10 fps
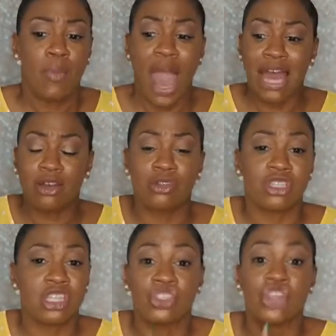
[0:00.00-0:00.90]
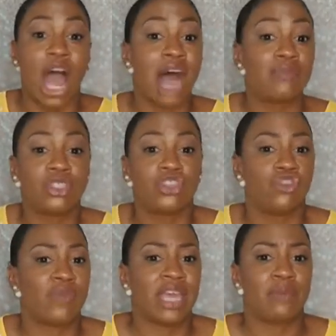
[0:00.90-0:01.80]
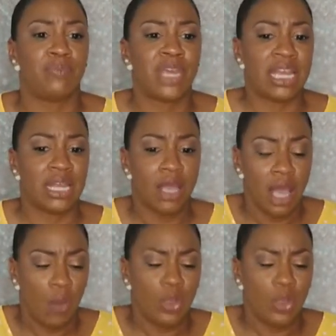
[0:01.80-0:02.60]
patterns in jobs that you may have been in.